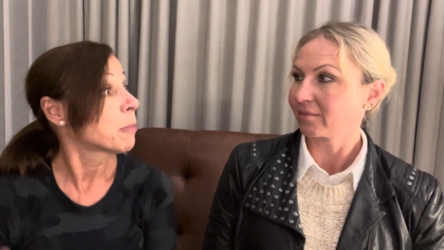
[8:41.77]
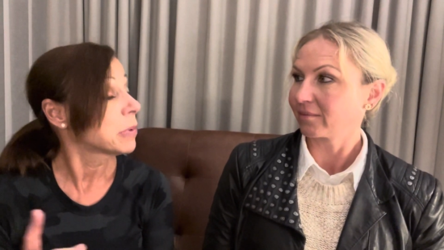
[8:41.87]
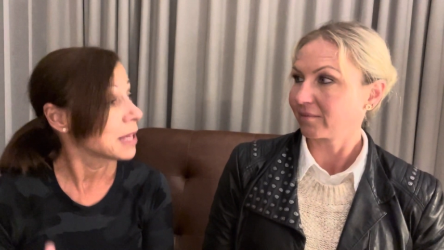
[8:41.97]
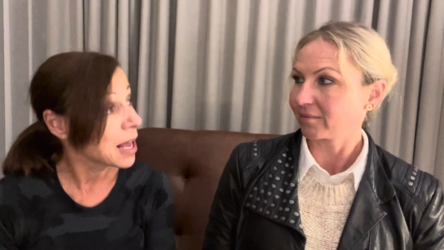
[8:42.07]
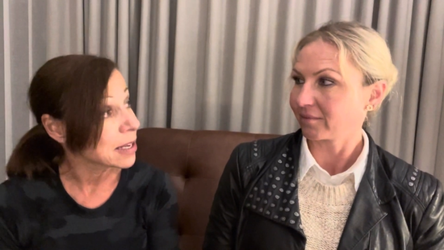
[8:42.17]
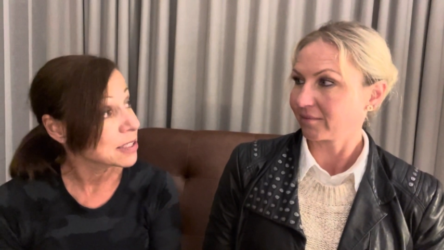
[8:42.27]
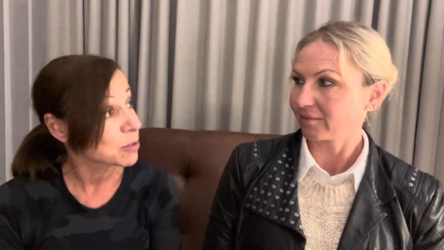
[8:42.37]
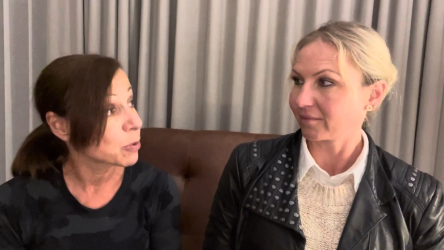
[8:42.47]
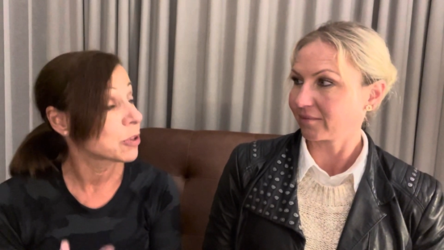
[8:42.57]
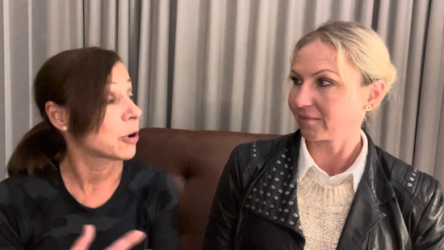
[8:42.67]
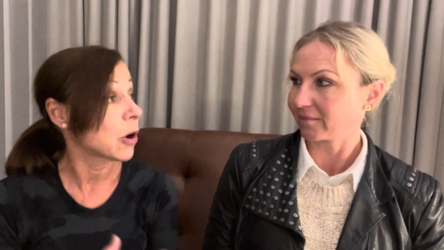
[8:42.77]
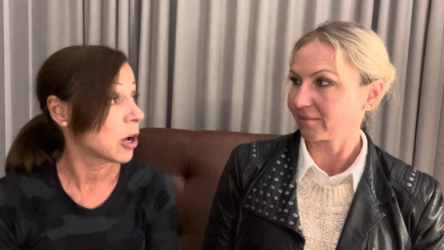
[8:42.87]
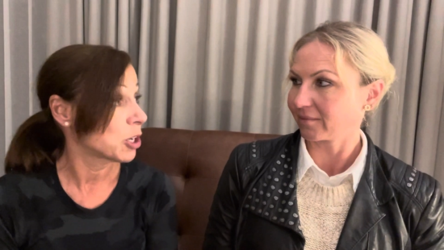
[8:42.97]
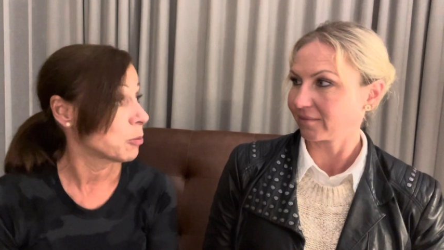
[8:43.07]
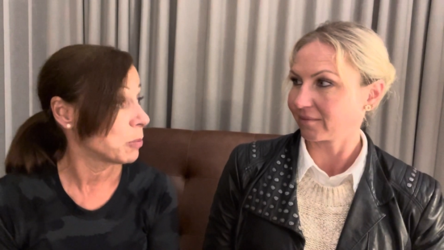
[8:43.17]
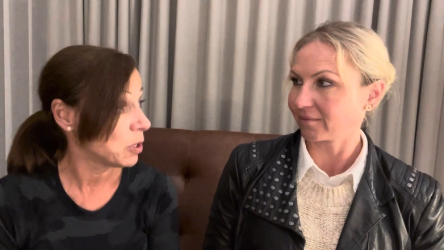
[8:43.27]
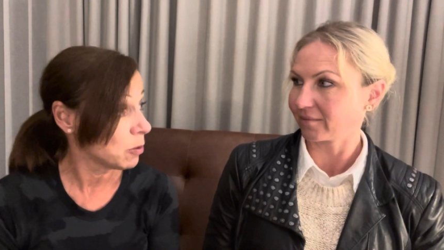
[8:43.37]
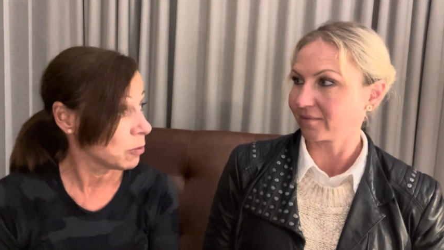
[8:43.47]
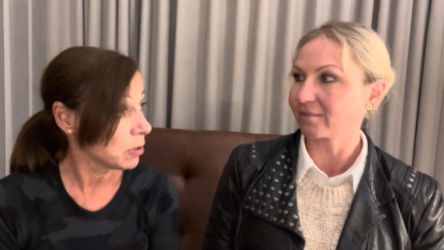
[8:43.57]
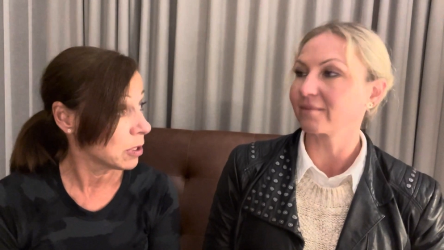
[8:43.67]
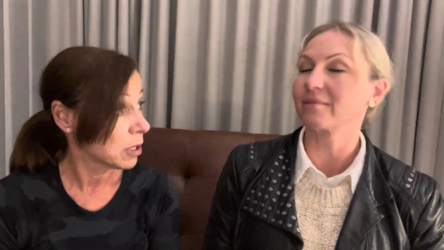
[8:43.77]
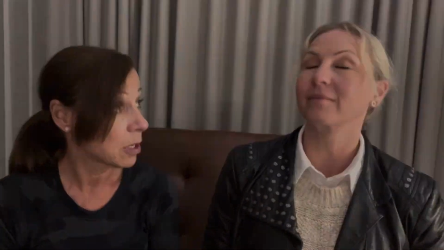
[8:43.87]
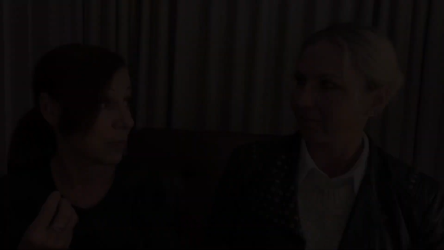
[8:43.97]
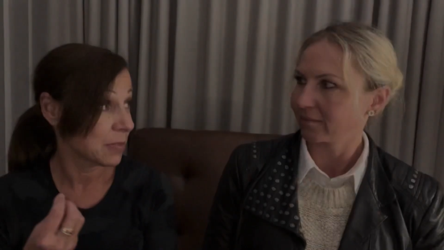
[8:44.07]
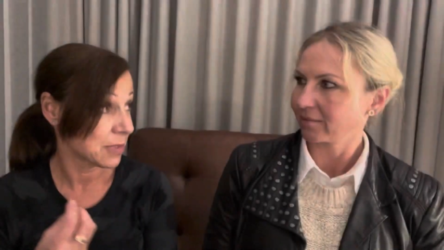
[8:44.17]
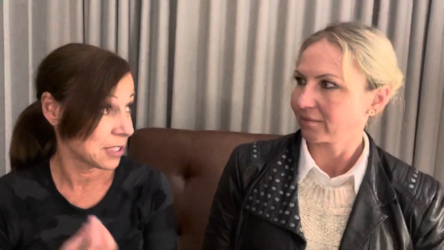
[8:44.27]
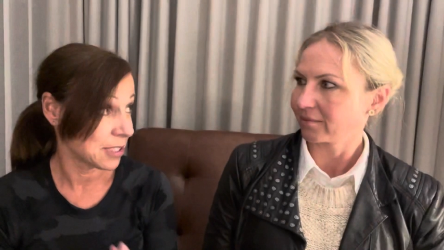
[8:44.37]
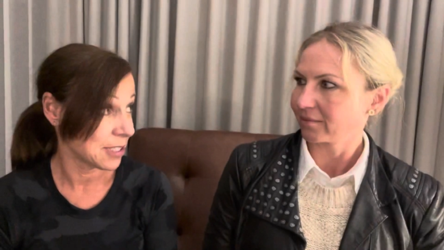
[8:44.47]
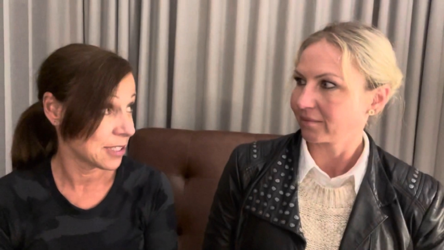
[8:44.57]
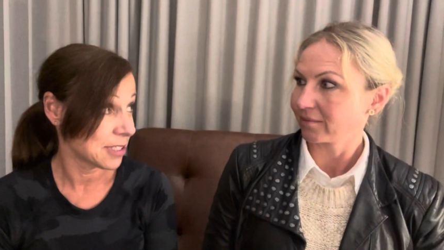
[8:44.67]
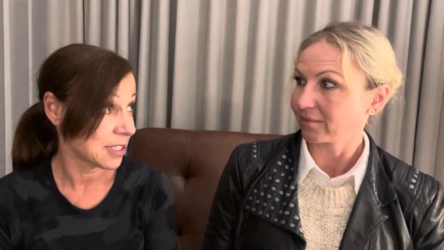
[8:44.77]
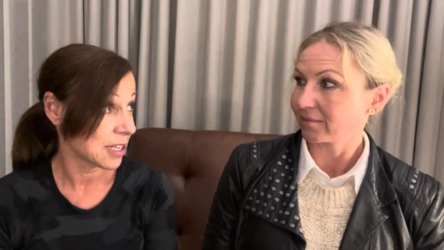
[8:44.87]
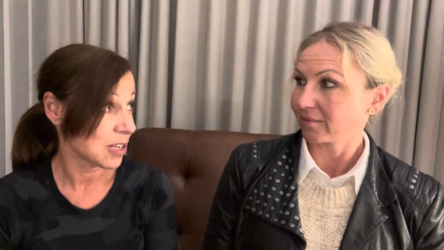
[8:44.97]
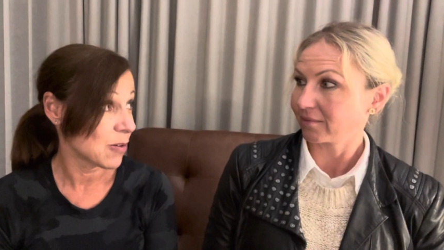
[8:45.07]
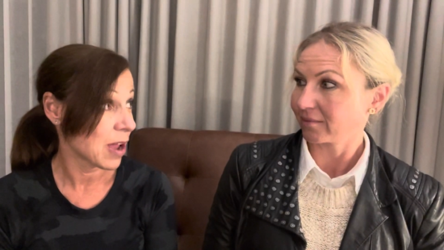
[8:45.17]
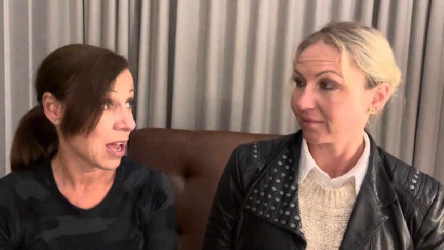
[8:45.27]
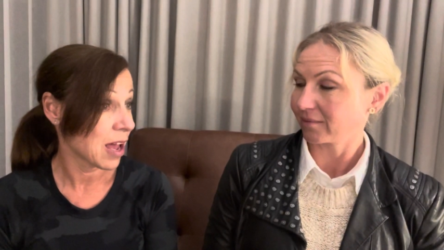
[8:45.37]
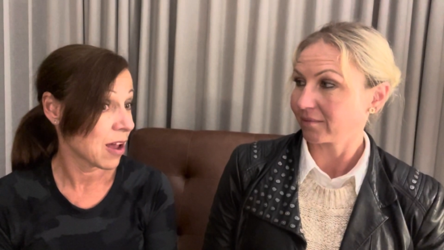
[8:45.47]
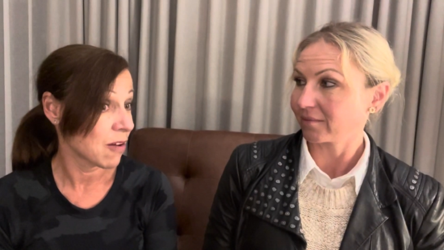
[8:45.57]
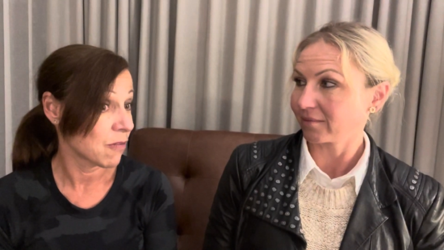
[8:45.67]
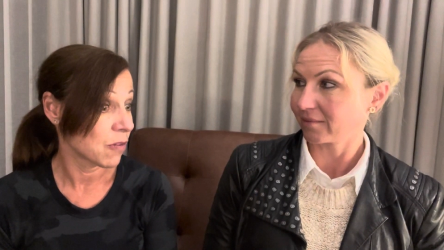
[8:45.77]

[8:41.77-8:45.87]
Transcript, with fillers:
Speaker 1: Plus, with your autoimmune diseases that you have,